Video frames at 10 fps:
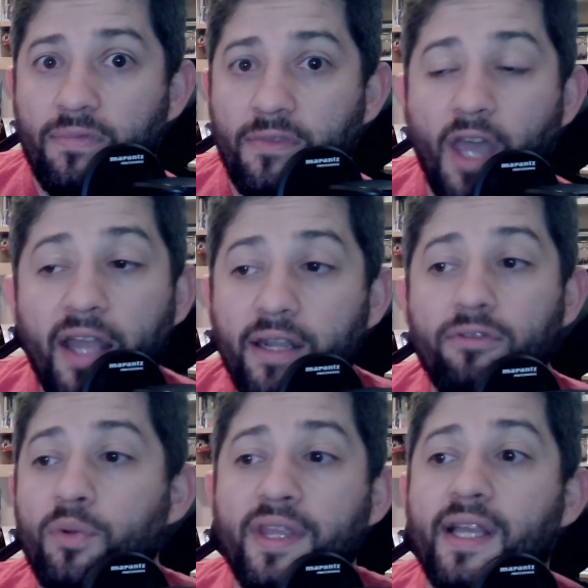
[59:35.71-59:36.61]
I
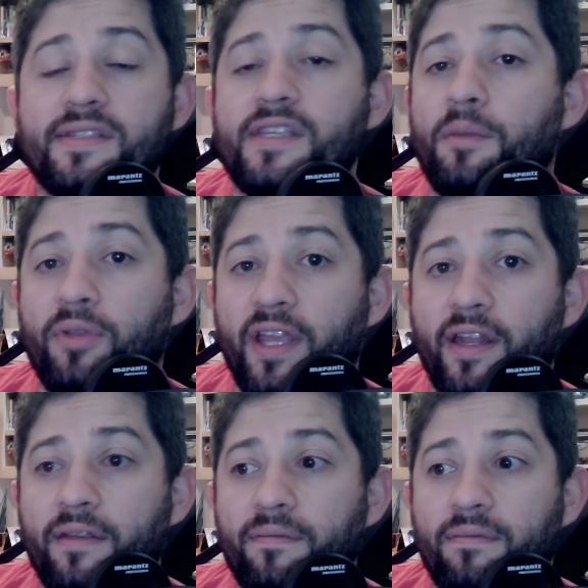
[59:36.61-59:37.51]
never really got sick of playing
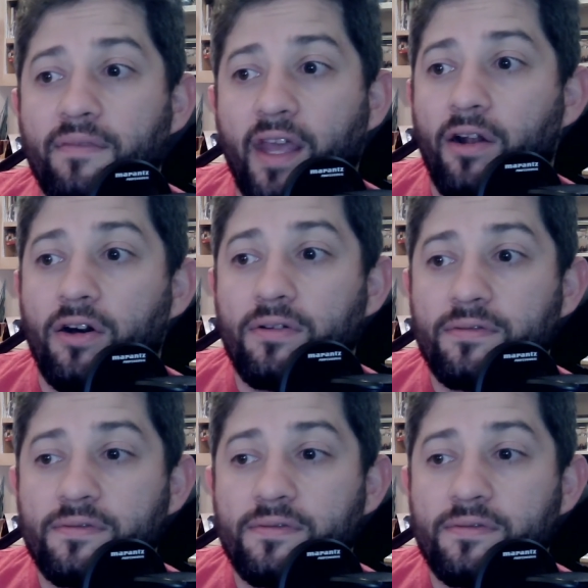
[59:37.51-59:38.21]
it at all.